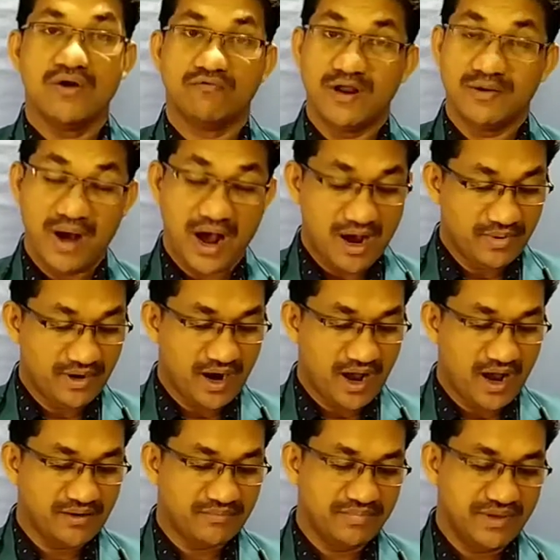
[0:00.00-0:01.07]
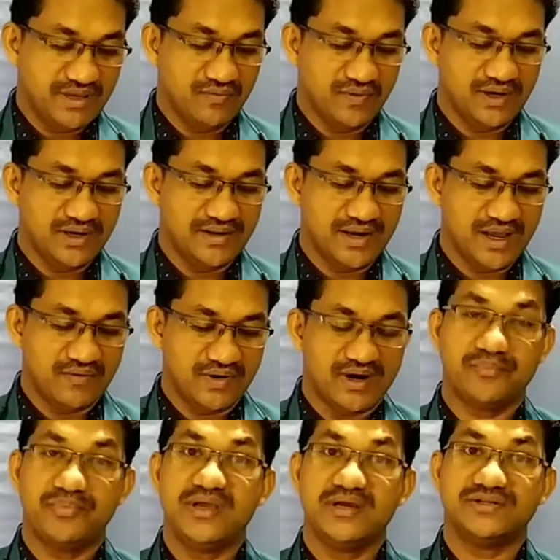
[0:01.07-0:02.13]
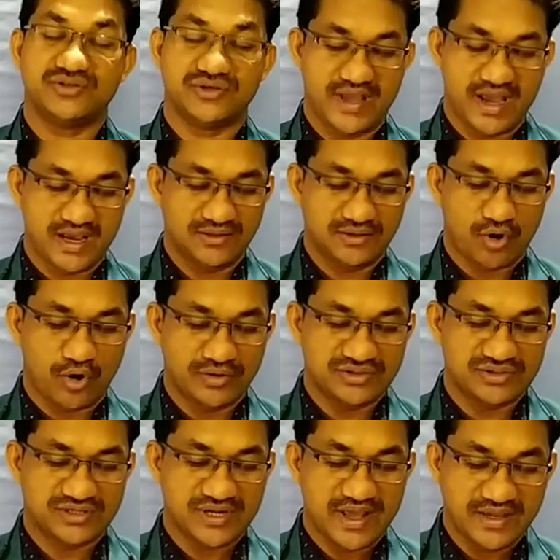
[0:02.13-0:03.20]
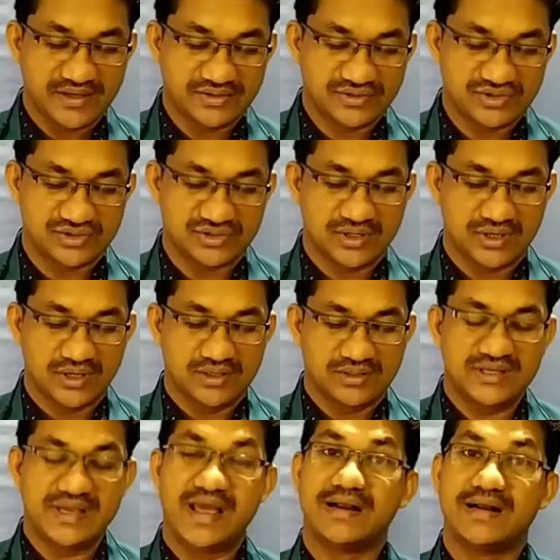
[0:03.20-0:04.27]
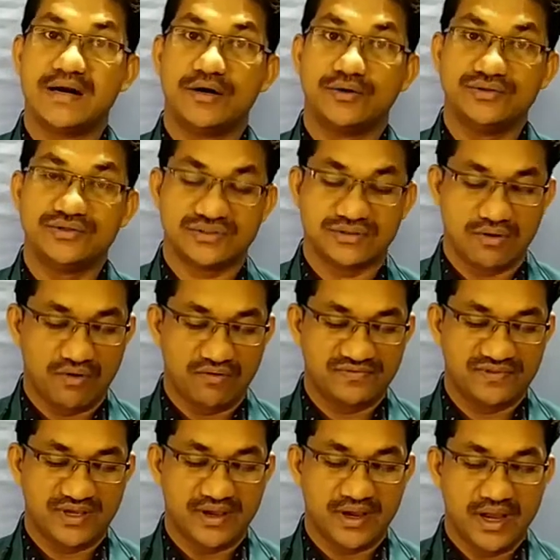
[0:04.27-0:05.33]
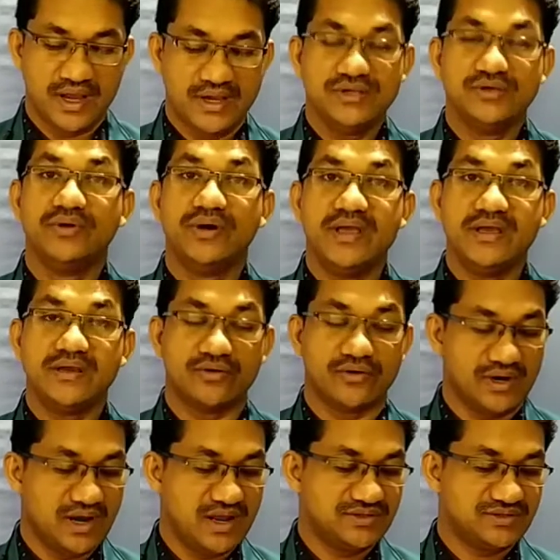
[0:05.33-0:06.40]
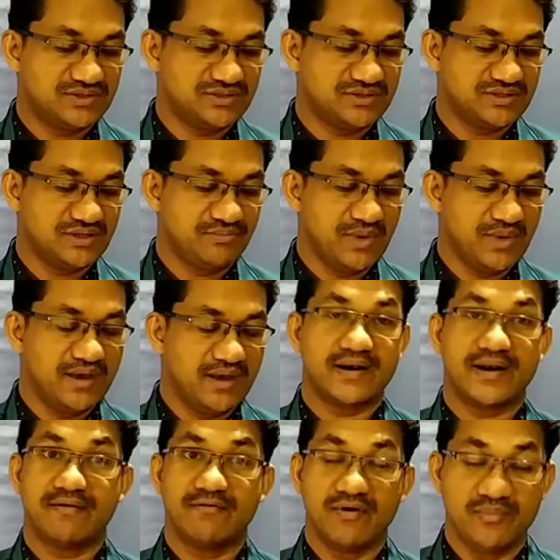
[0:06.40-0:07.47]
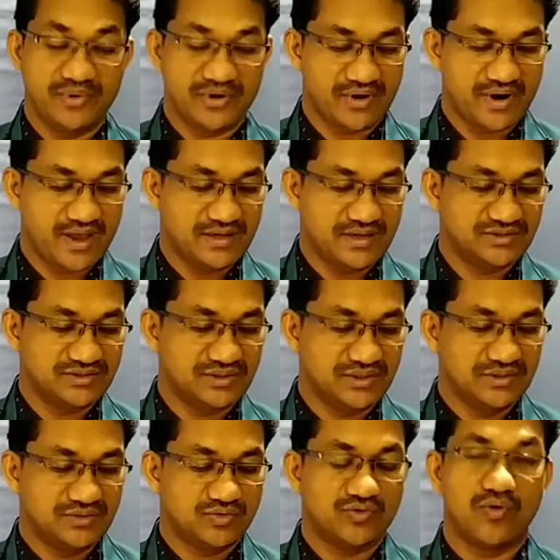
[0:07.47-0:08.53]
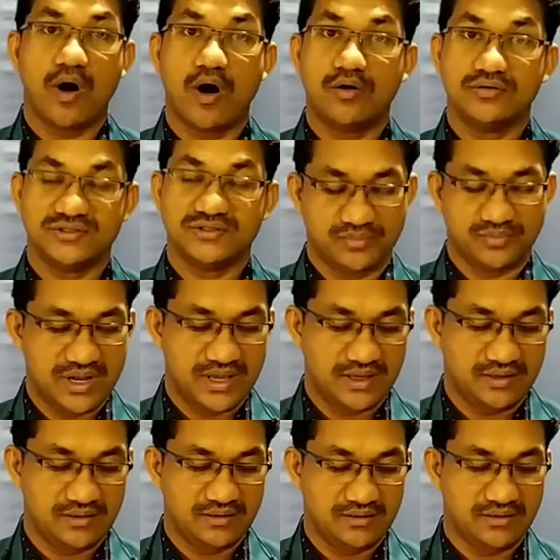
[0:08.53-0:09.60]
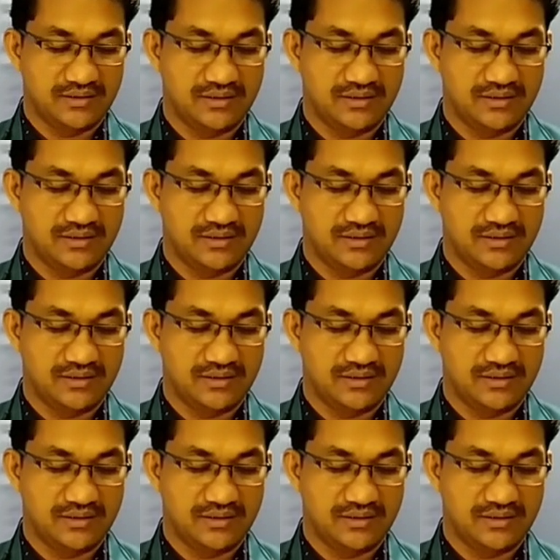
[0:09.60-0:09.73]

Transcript: While Barbara and Beverly never appear together on stage, the echoes of their unique relationship reverberate throughout the play.